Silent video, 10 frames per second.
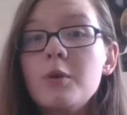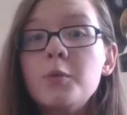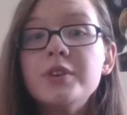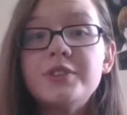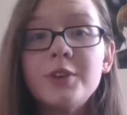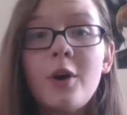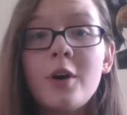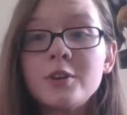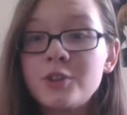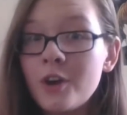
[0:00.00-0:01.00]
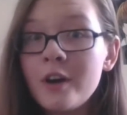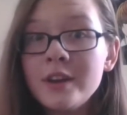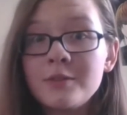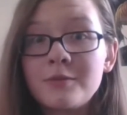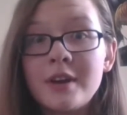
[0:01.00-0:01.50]
We saw Jaune
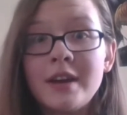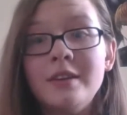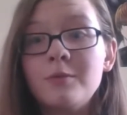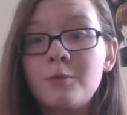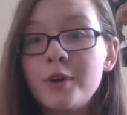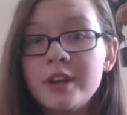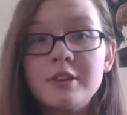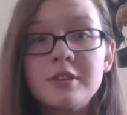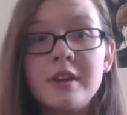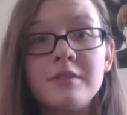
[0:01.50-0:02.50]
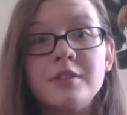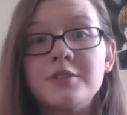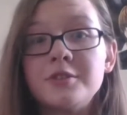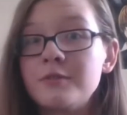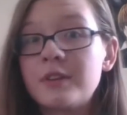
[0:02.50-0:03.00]
and Ren working together
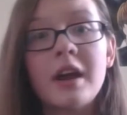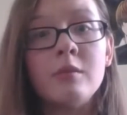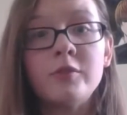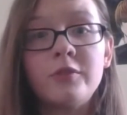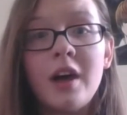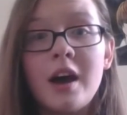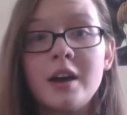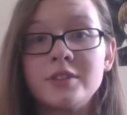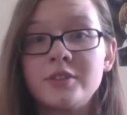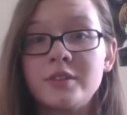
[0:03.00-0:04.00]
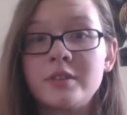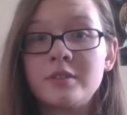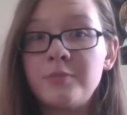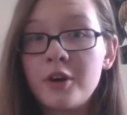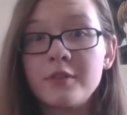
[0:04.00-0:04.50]
to camouflage
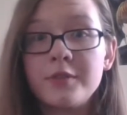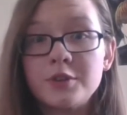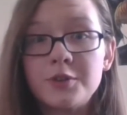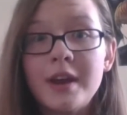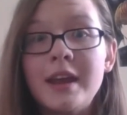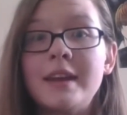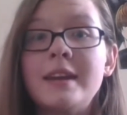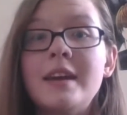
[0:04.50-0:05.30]
part of the train.